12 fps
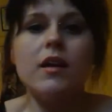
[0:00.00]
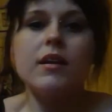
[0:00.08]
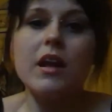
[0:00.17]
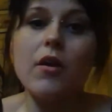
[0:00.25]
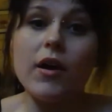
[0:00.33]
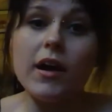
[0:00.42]

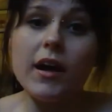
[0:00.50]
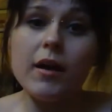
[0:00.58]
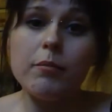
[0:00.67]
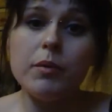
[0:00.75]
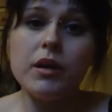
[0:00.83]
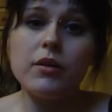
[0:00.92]
Now, I am
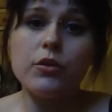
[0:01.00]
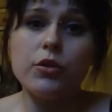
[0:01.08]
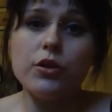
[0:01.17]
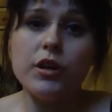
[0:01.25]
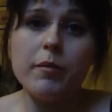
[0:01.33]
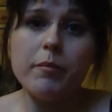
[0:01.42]
being a little
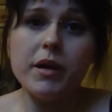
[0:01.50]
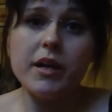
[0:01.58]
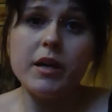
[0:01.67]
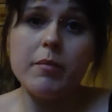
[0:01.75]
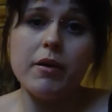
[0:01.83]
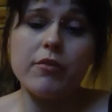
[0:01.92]

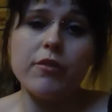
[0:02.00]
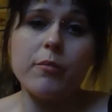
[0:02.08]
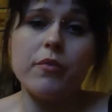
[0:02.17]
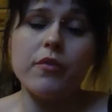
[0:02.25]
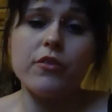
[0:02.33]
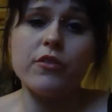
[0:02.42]
nitpicky about some
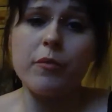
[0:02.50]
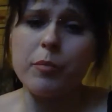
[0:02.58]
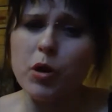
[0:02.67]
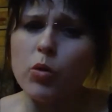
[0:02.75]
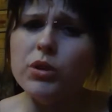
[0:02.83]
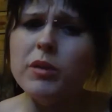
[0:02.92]
of this stuff, but
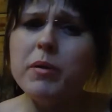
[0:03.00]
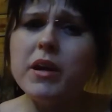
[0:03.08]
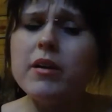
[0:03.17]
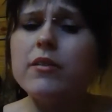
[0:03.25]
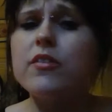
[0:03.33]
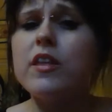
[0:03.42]
only
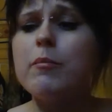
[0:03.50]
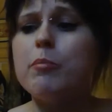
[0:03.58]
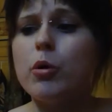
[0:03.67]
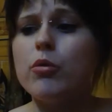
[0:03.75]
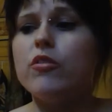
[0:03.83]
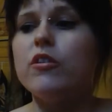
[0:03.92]
because they
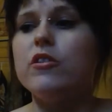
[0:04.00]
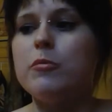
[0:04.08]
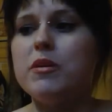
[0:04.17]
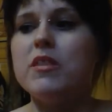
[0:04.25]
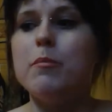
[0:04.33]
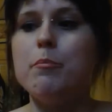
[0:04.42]
boasted to
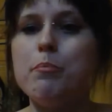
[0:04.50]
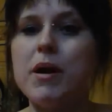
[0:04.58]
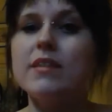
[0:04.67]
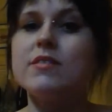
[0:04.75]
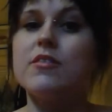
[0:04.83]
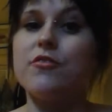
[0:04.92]
be the
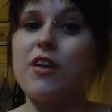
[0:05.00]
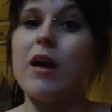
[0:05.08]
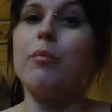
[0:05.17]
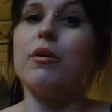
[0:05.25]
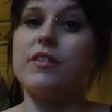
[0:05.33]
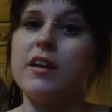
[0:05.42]
best
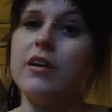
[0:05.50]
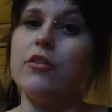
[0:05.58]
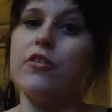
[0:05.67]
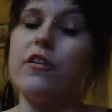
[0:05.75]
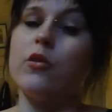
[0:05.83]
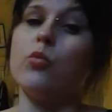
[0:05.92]
fabric tails
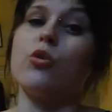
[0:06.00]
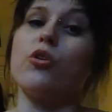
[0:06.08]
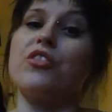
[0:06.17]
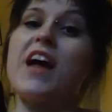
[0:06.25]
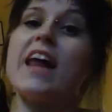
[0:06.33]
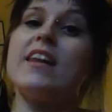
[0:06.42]
in the world.
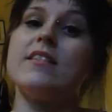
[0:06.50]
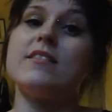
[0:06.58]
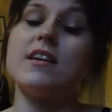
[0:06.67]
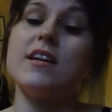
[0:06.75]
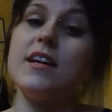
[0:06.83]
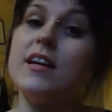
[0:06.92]

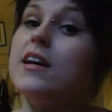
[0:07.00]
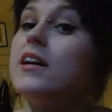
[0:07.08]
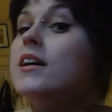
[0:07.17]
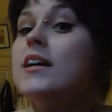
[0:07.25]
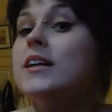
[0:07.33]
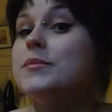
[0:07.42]

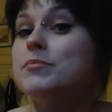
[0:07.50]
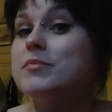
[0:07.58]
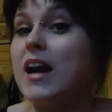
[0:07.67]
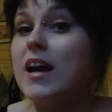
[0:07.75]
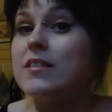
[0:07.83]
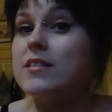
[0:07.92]

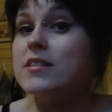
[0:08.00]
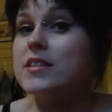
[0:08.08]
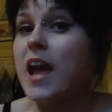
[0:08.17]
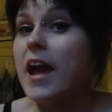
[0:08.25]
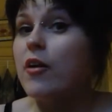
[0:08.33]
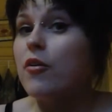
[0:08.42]
That's a
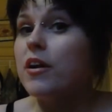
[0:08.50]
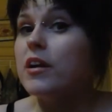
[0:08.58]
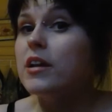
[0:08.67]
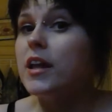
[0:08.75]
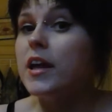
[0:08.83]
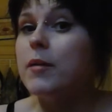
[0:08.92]
staggering
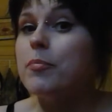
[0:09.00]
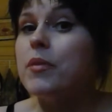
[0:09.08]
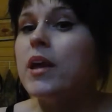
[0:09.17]
claim.